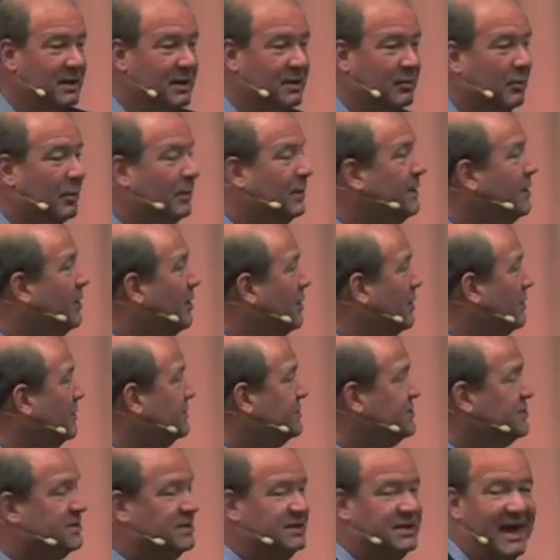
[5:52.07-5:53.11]
What we call
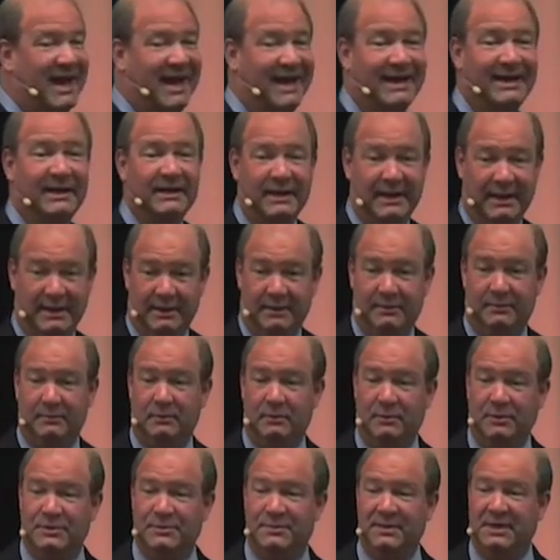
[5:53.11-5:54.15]
standing,
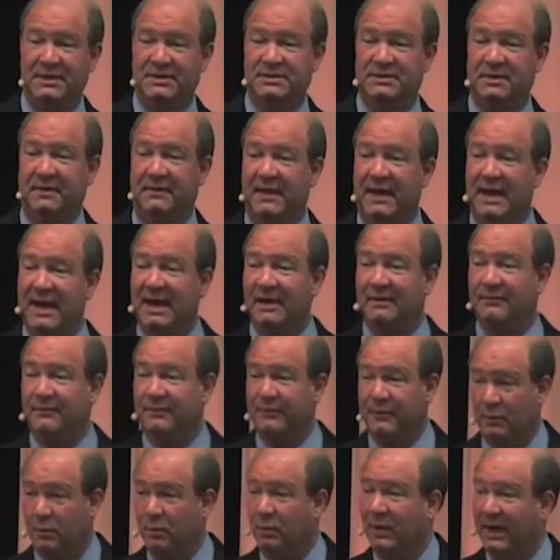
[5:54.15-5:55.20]
which means that they have
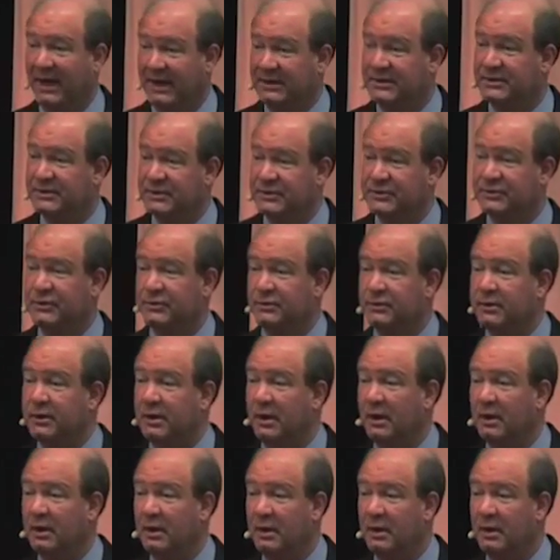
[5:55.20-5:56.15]
the right to sue you.